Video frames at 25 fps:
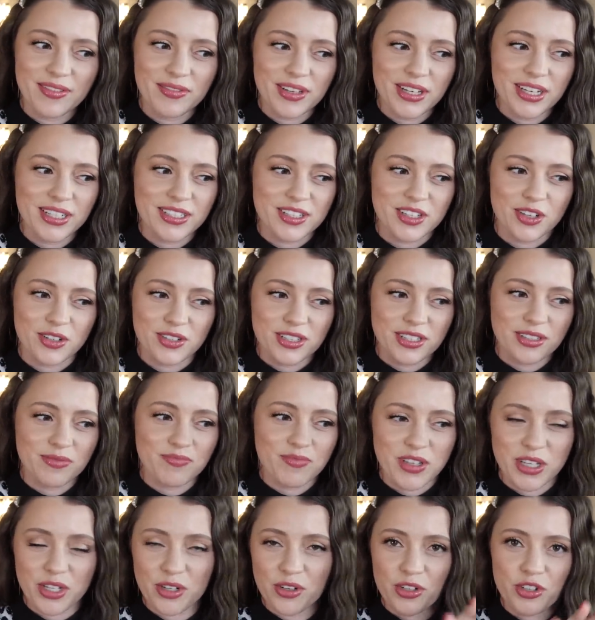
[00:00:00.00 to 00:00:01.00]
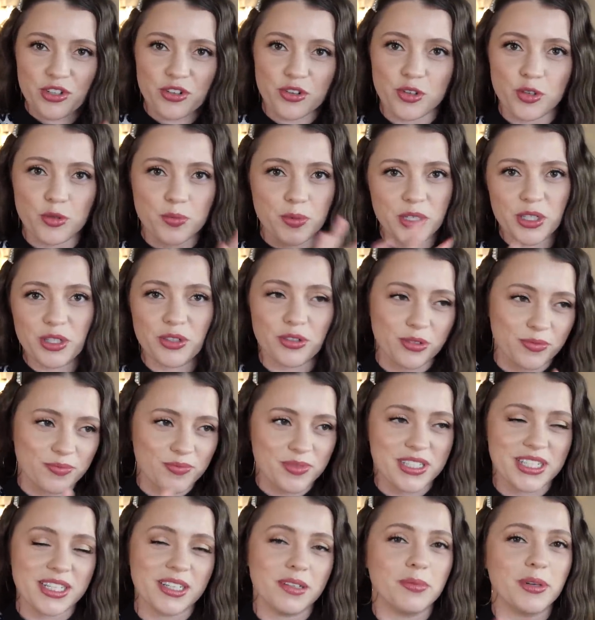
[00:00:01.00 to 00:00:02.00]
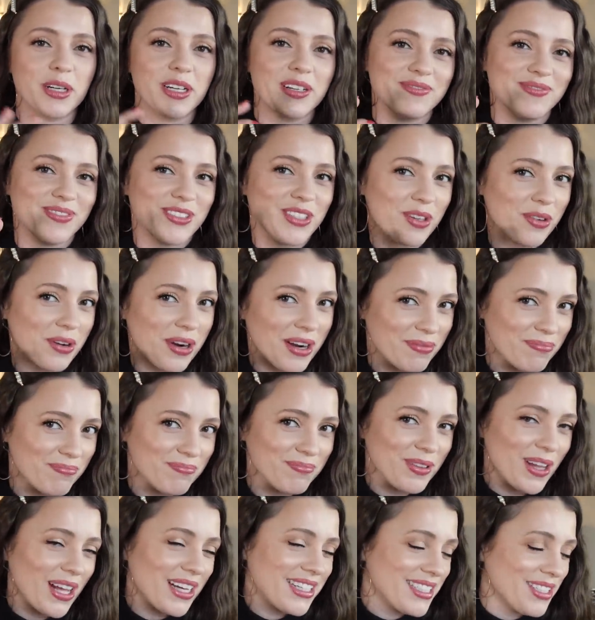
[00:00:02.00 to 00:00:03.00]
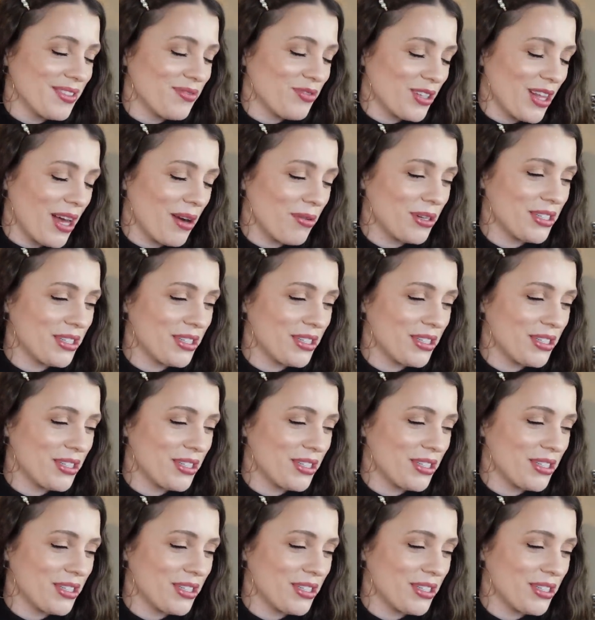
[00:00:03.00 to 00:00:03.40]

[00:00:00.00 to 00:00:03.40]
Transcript: because there's a theater troupe and you'll see, but so I liked it for that